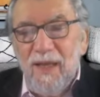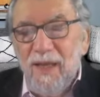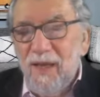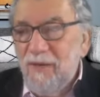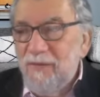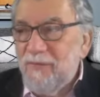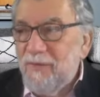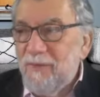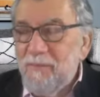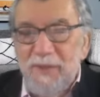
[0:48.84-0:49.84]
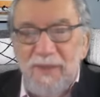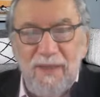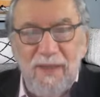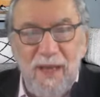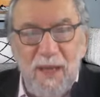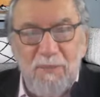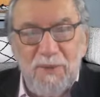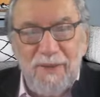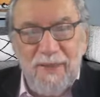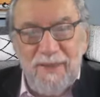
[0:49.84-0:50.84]
of being
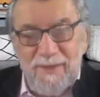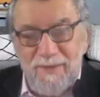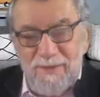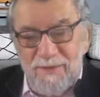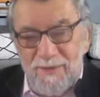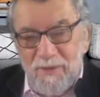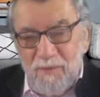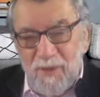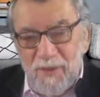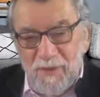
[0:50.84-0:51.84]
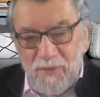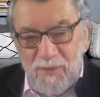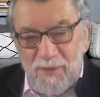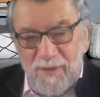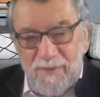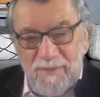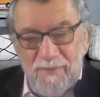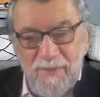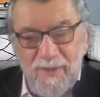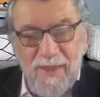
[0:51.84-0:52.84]
obligated to my Lord.
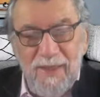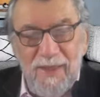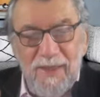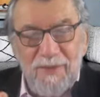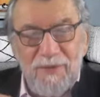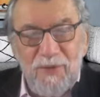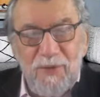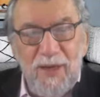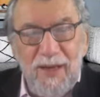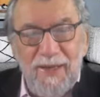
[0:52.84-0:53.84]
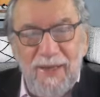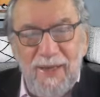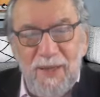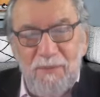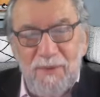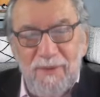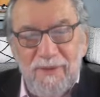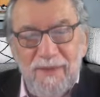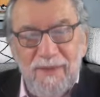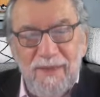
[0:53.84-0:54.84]
So I am
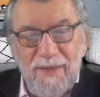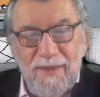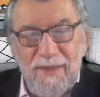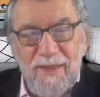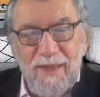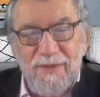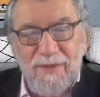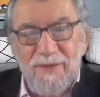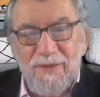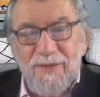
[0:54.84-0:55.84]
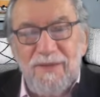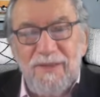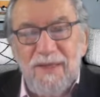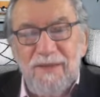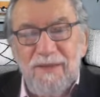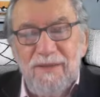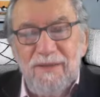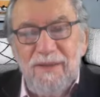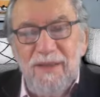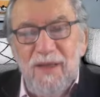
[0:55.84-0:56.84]
in a constant state
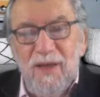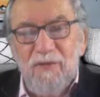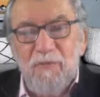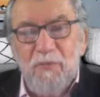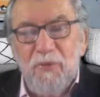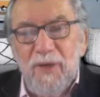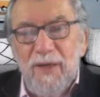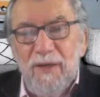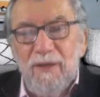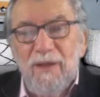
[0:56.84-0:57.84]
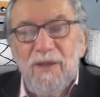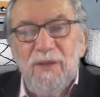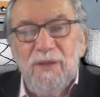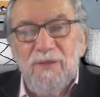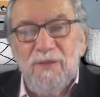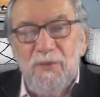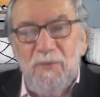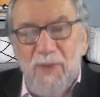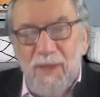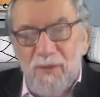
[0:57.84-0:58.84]
of prayer to
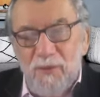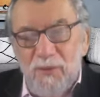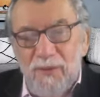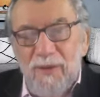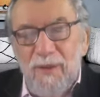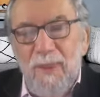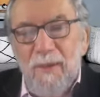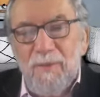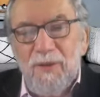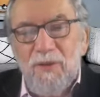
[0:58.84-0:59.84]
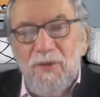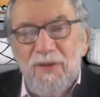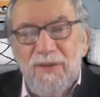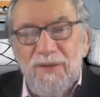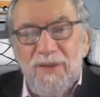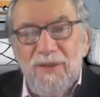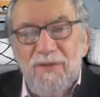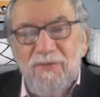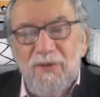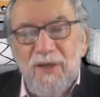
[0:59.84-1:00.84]
my Lord, because for